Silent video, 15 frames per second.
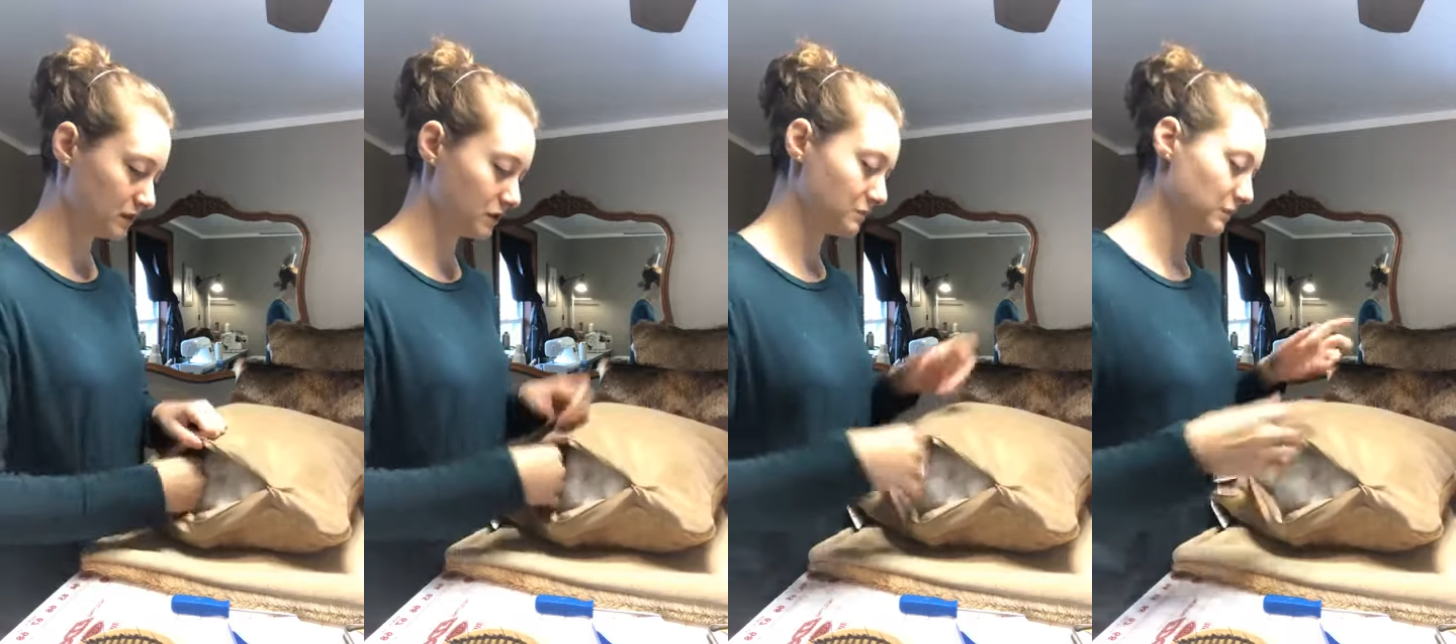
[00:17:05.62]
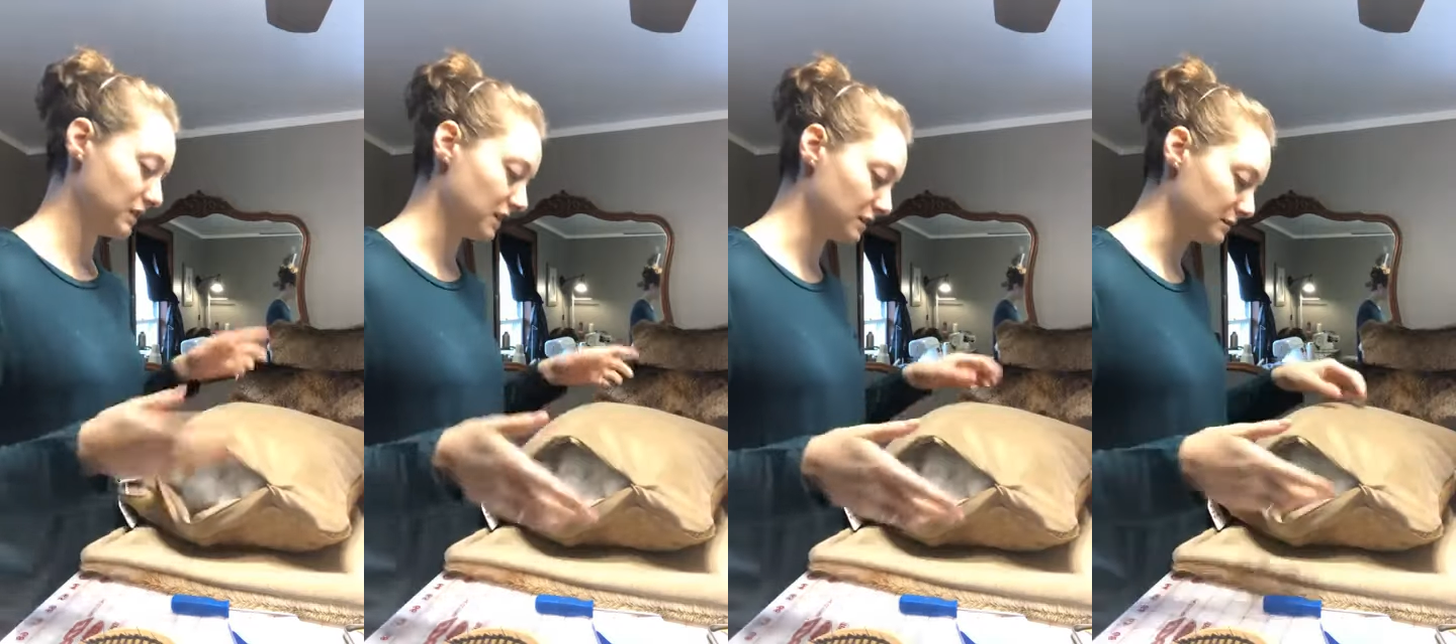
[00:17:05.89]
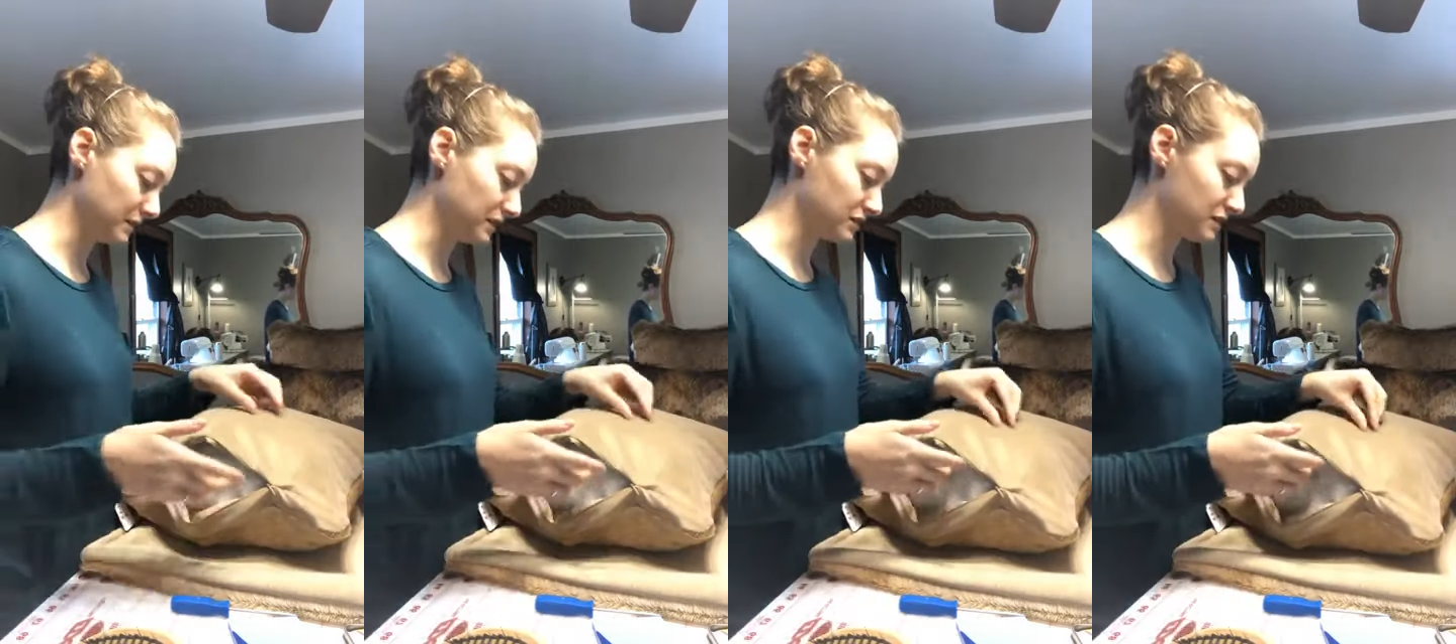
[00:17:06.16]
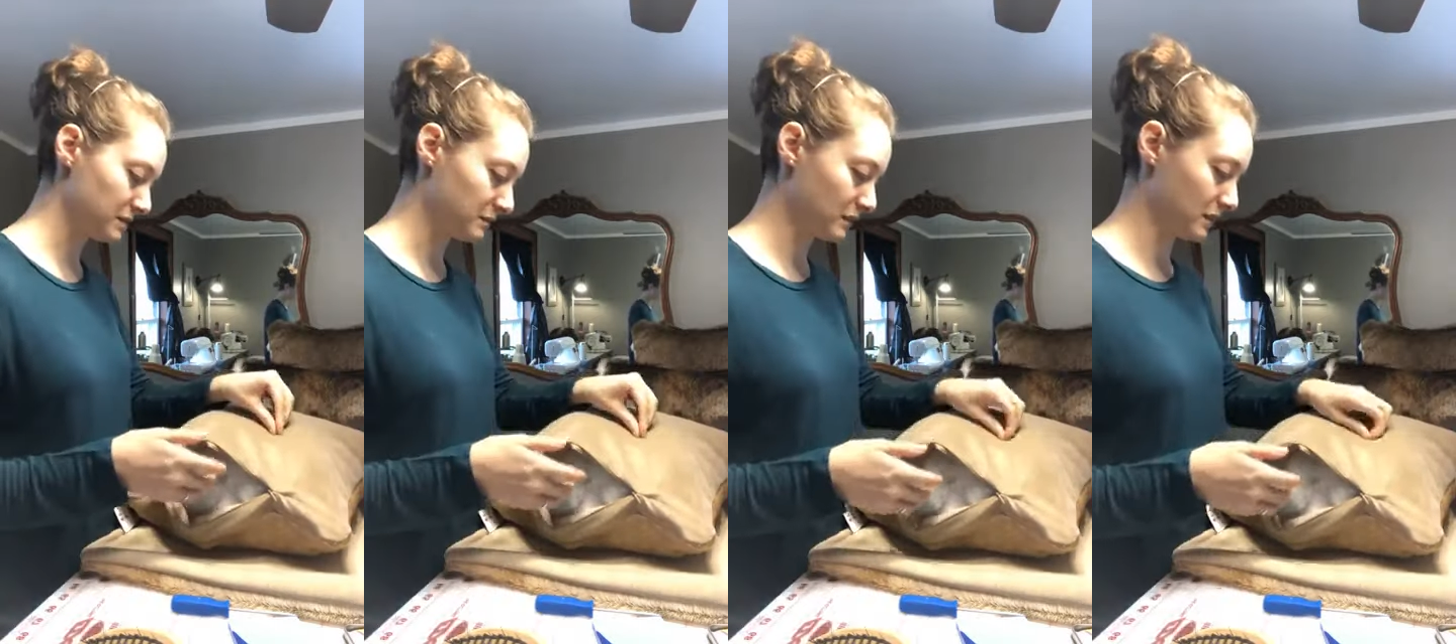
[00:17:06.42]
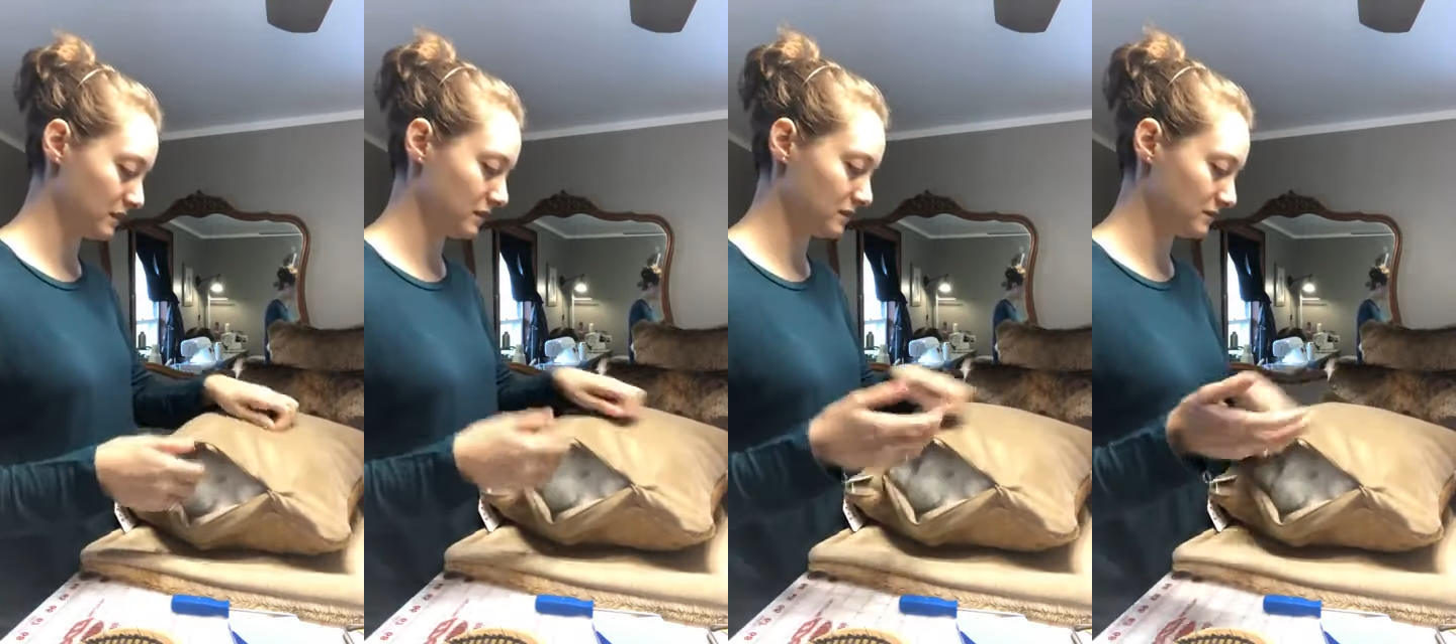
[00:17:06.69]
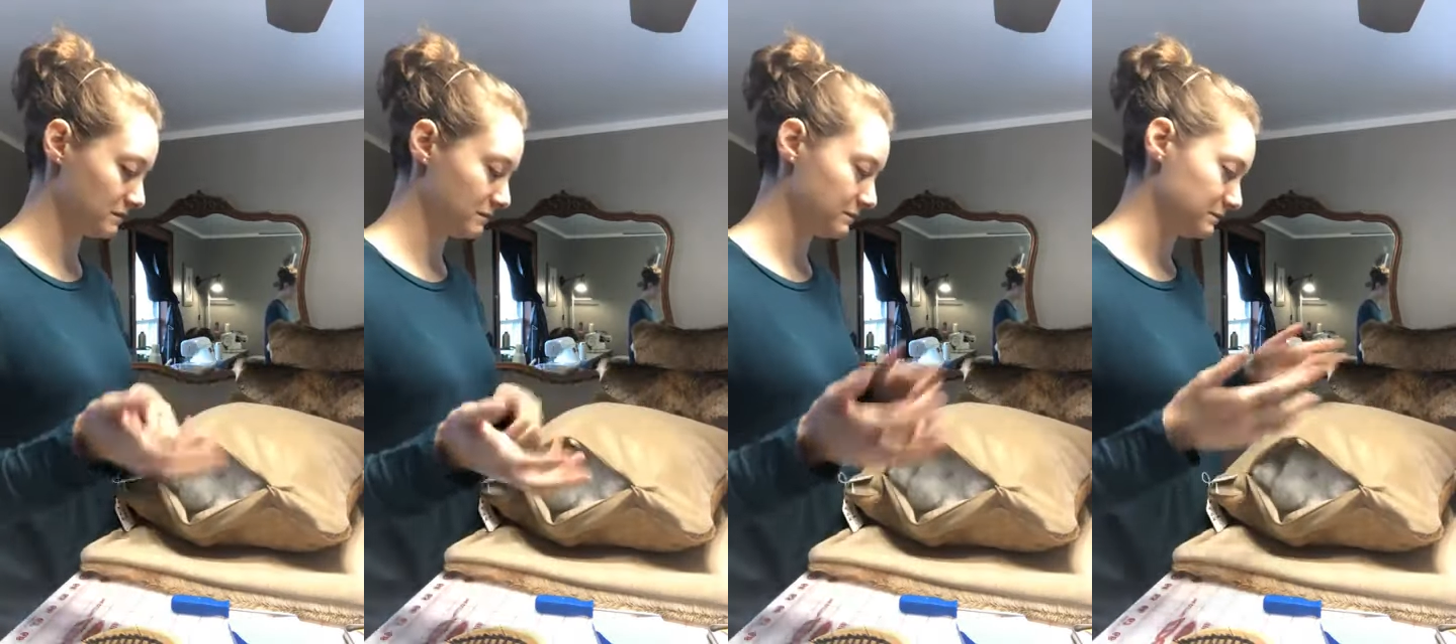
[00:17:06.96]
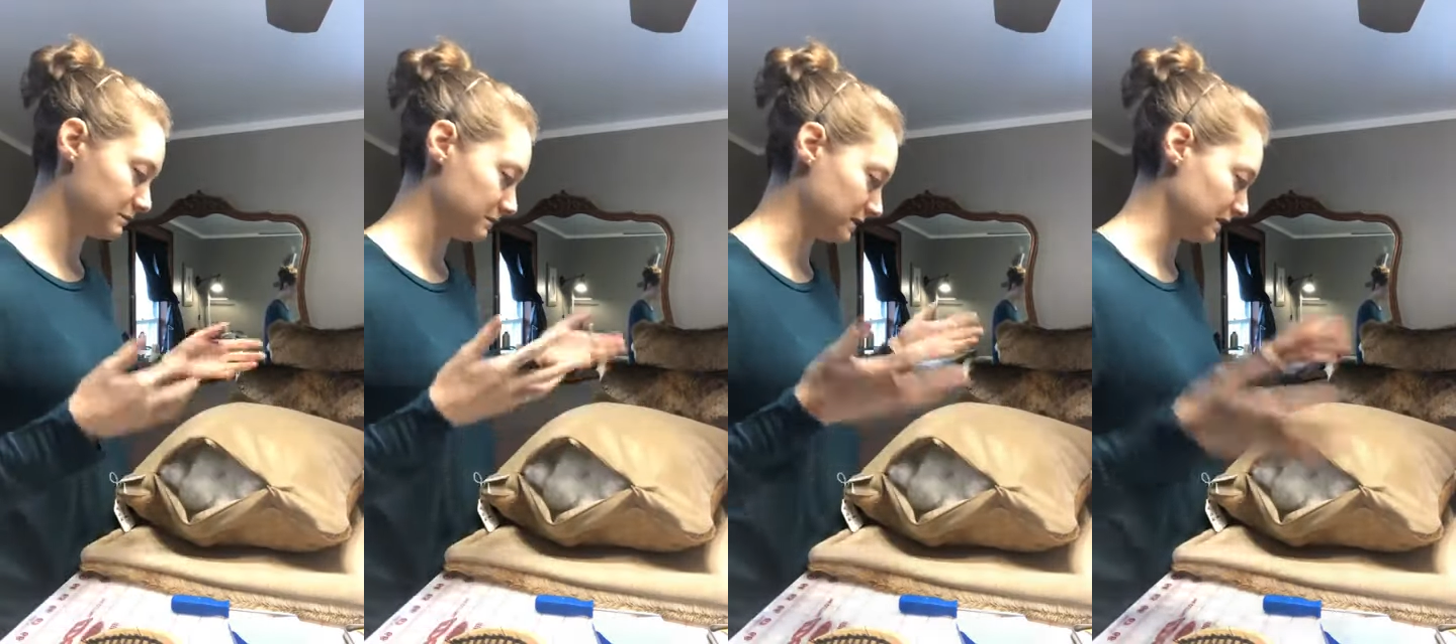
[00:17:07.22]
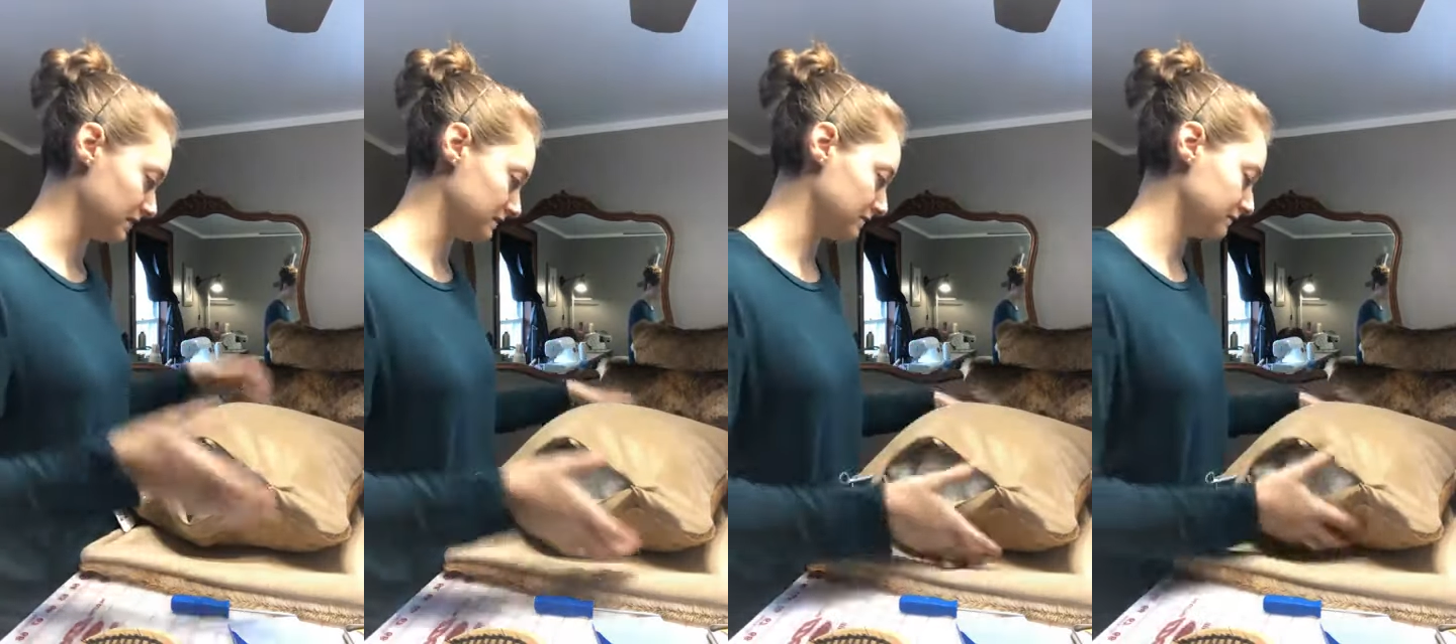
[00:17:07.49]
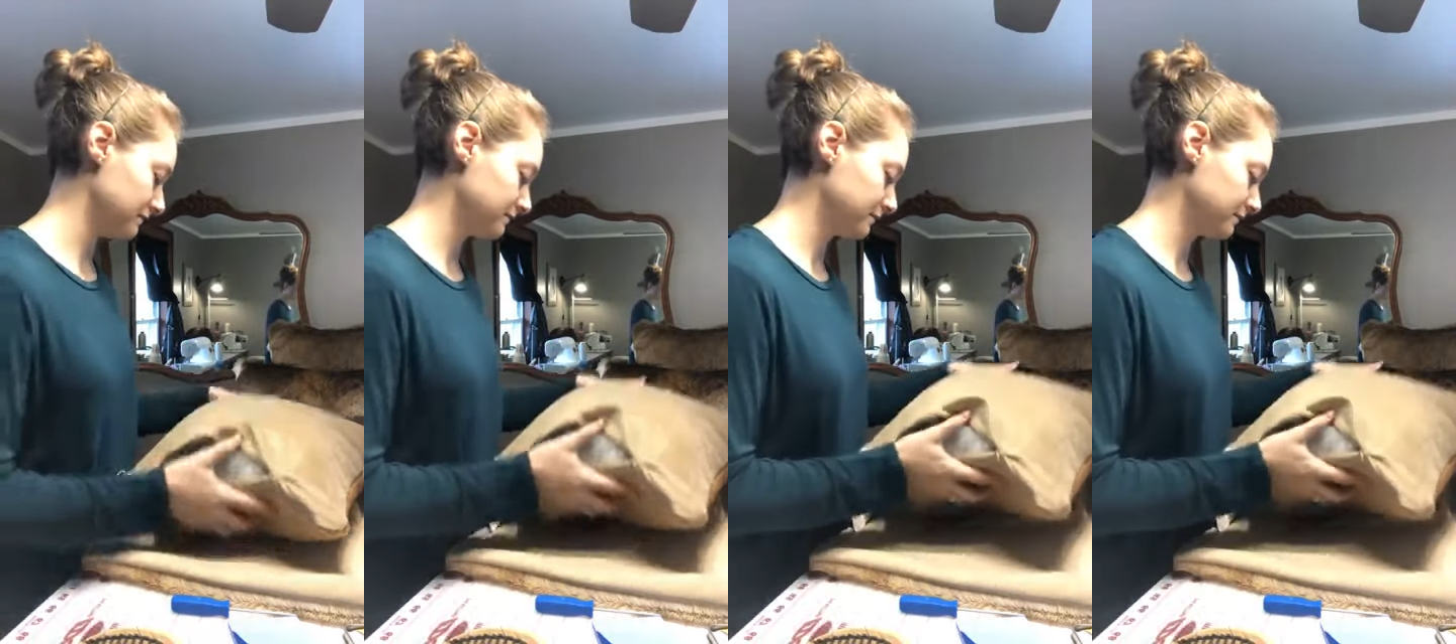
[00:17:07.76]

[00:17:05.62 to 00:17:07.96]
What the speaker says: Could put in a bigger zipper, but